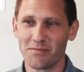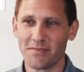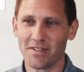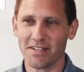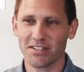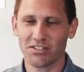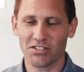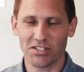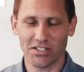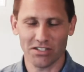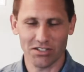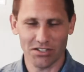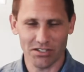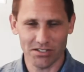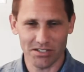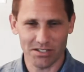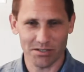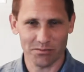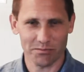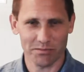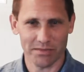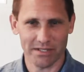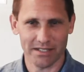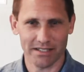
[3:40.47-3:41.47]
she looked
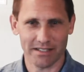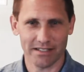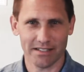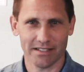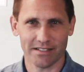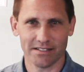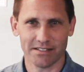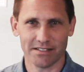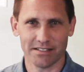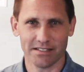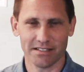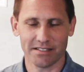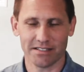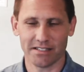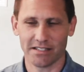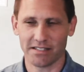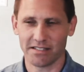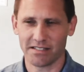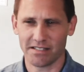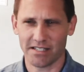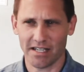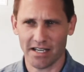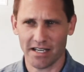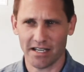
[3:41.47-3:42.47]
at me and she
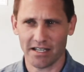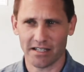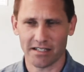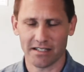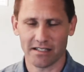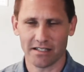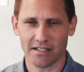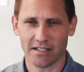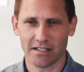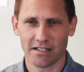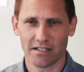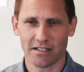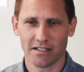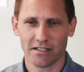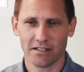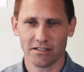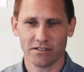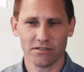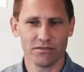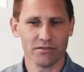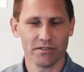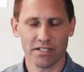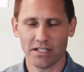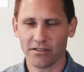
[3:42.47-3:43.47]
said, "Dad,
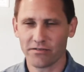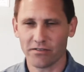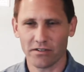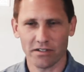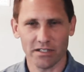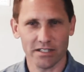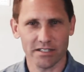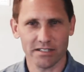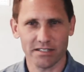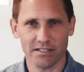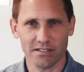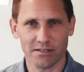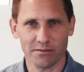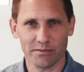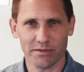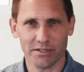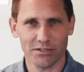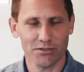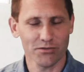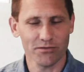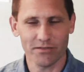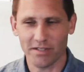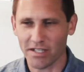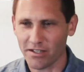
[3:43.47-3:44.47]
you never listen to me.
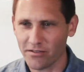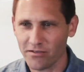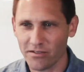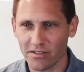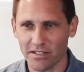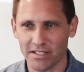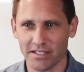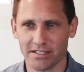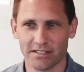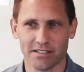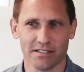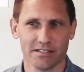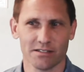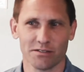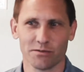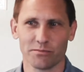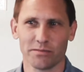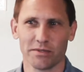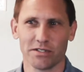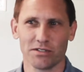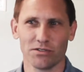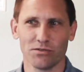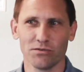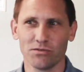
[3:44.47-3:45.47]
You never listen to
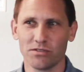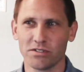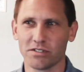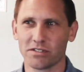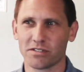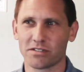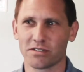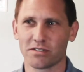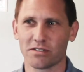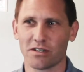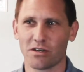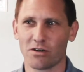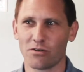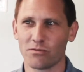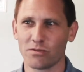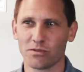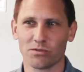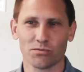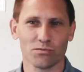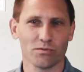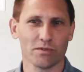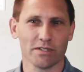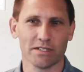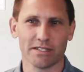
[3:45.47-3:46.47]
me. You just
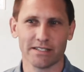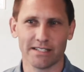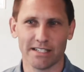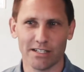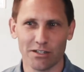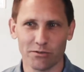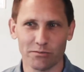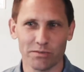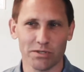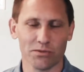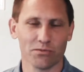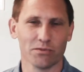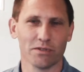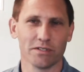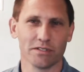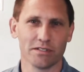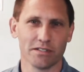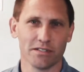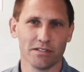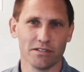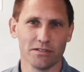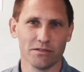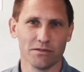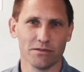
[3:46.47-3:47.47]
always want to tell me what
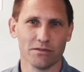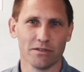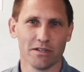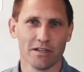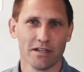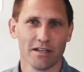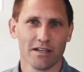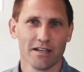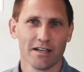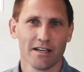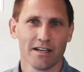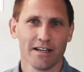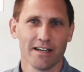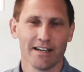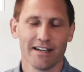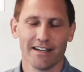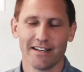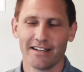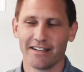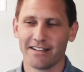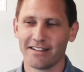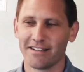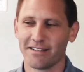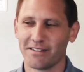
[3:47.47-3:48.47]
to do."
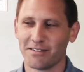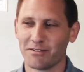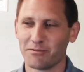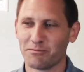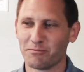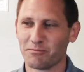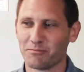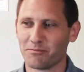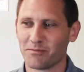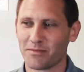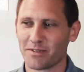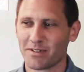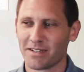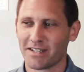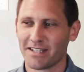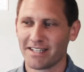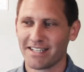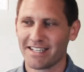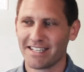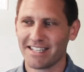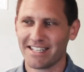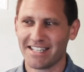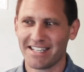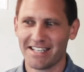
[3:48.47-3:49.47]
And
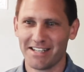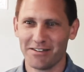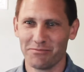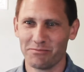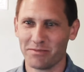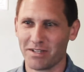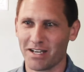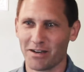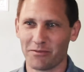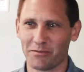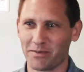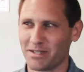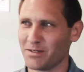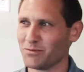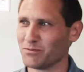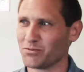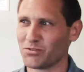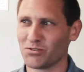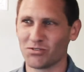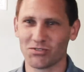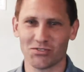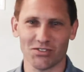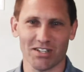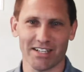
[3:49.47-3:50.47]
it hit me. I mean, it
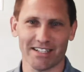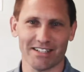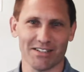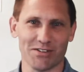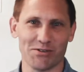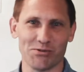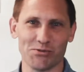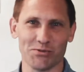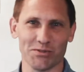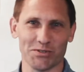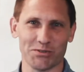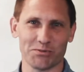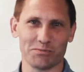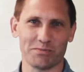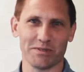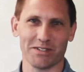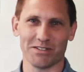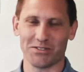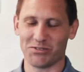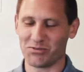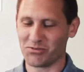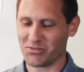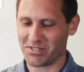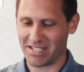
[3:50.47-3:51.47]
was just like the Holy
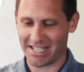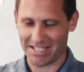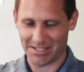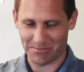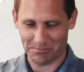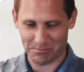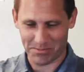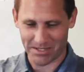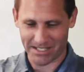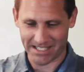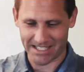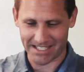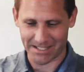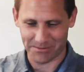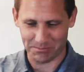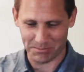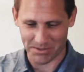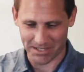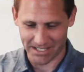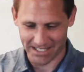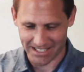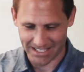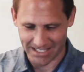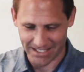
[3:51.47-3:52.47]
Spirit used that
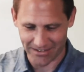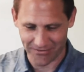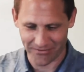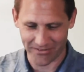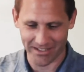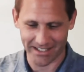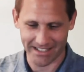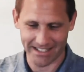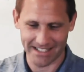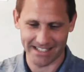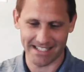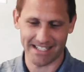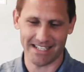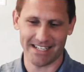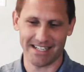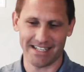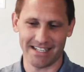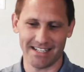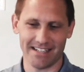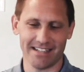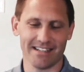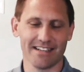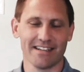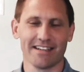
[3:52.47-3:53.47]
specific
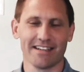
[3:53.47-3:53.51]
day,